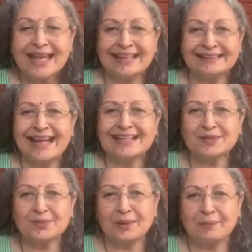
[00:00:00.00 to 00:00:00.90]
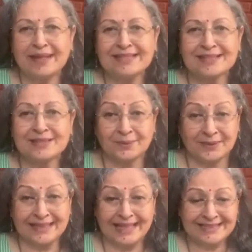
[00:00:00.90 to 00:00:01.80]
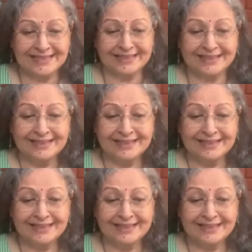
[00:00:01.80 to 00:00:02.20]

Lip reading: and that is what makes it so authentic.